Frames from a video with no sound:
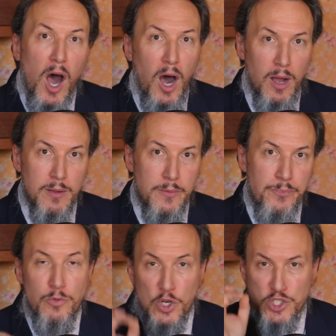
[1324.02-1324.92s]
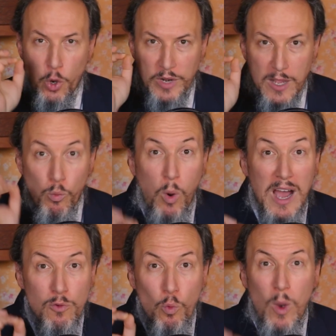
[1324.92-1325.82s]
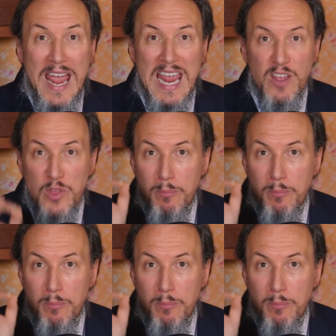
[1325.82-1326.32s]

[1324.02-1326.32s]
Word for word: law, there's only one way